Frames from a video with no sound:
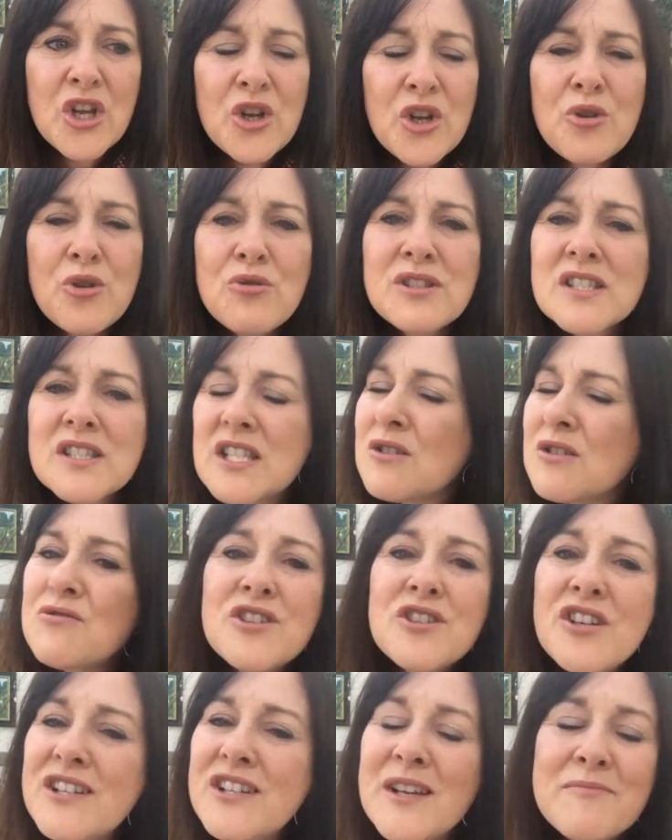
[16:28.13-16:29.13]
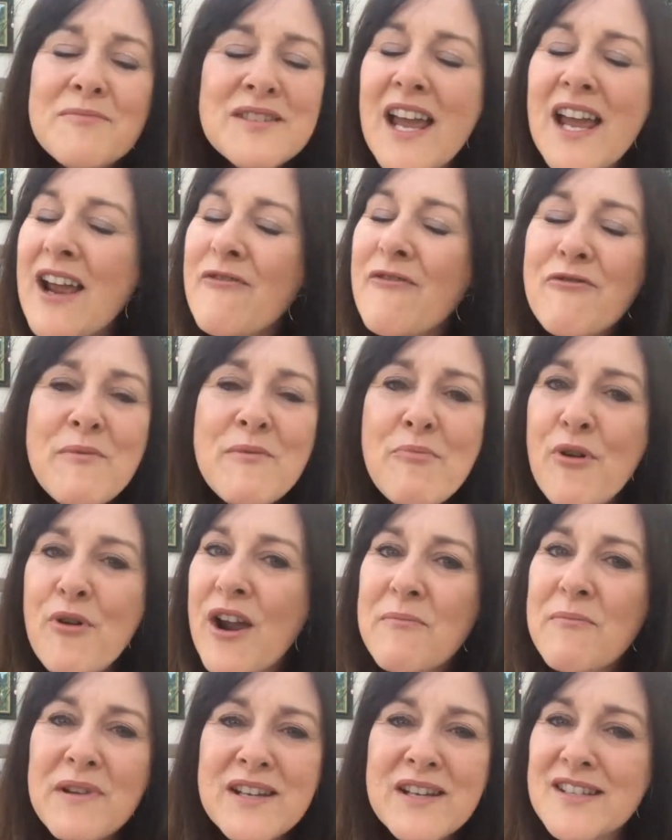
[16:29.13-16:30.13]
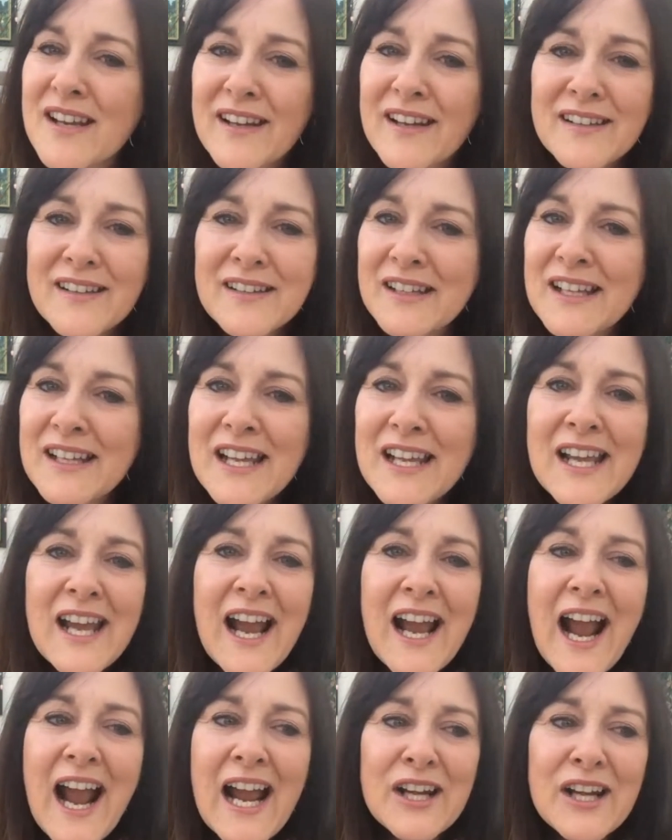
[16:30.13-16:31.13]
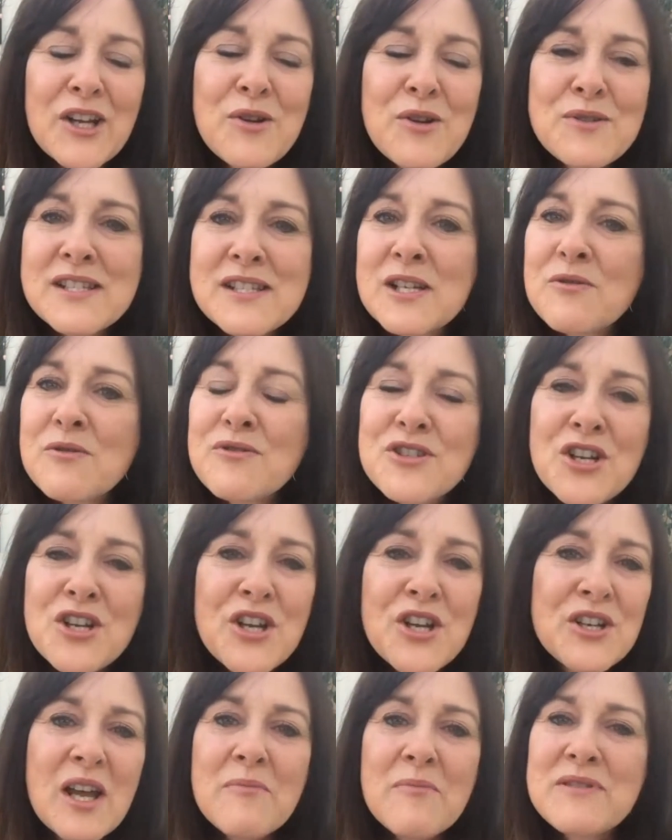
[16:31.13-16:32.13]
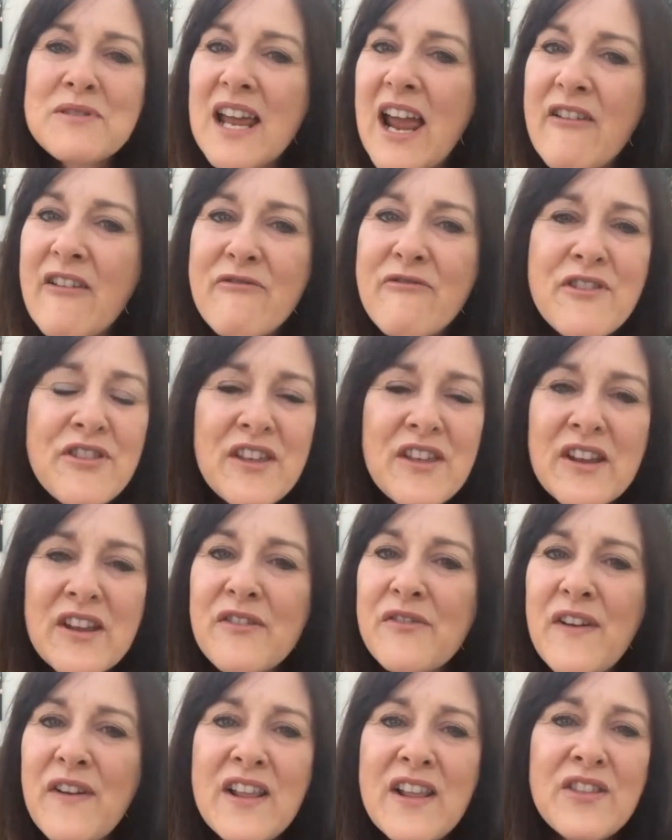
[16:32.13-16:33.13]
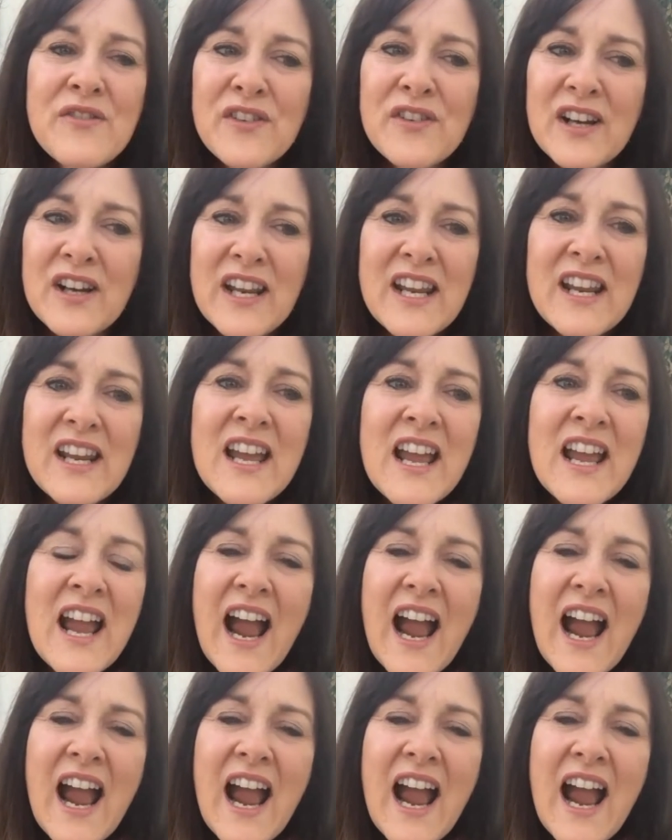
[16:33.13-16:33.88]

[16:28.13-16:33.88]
who still turn up to every prayer meeting and who still turn up to everything faithfully.